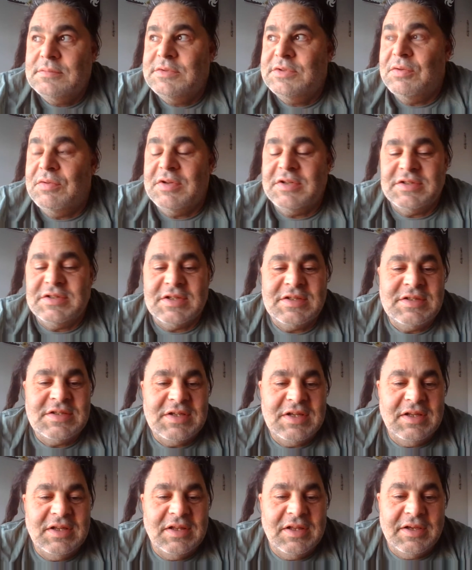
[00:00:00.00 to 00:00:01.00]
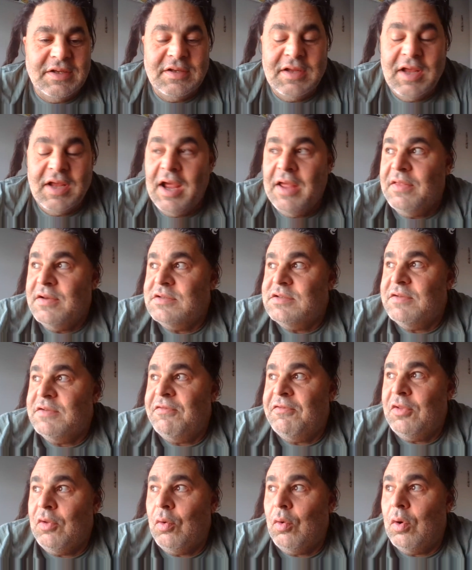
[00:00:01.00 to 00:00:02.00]
So there's a ceiling and there's a
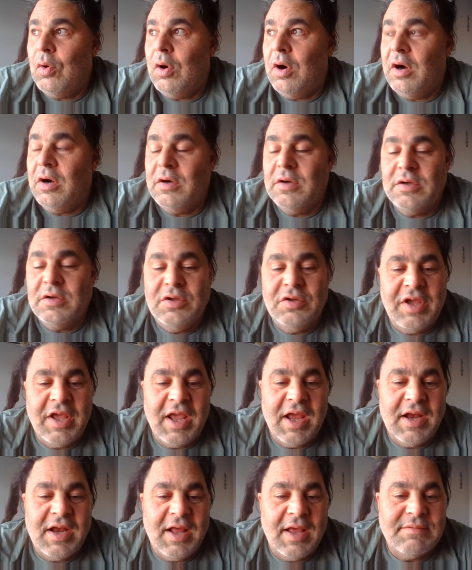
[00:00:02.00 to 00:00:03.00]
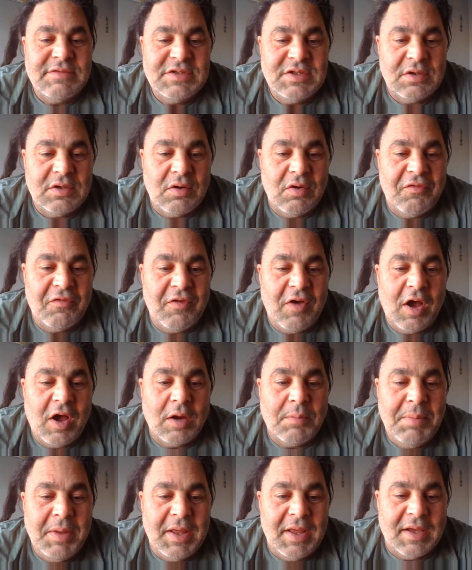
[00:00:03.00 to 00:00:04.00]
floor. You can't have 0
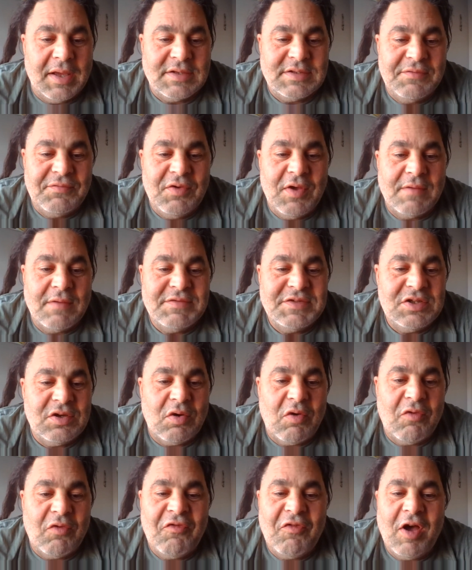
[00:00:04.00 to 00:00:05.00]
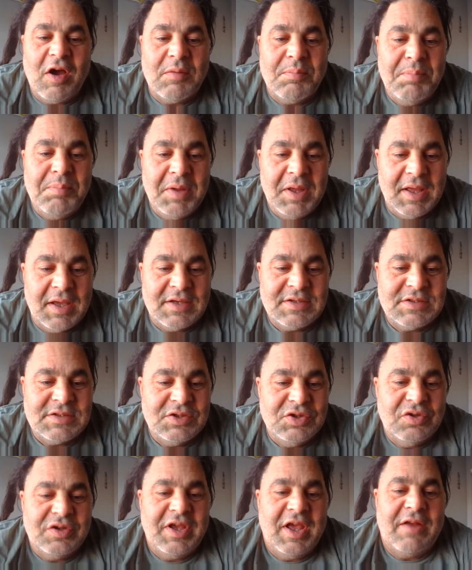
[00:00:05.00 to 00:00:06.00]
FogBics. If you have 0
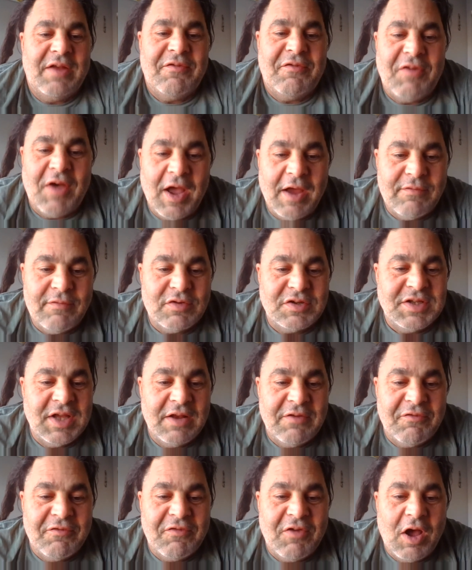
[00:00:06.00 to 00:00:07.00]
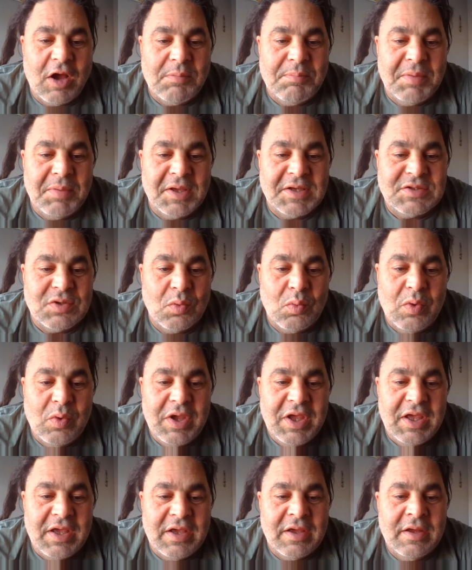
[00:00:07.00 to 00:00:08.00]
FogBics, you'll get 5 or 10 FogBics a
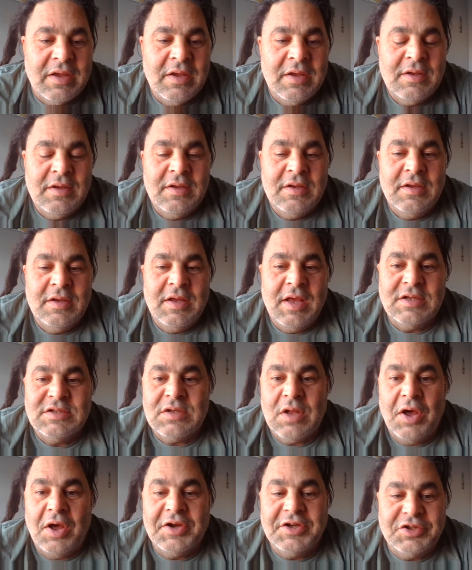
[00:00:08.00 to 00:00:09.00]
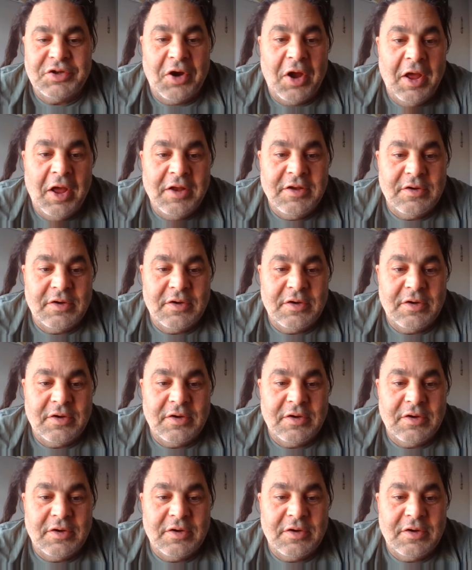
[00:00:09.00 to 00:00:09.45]
week as long as you're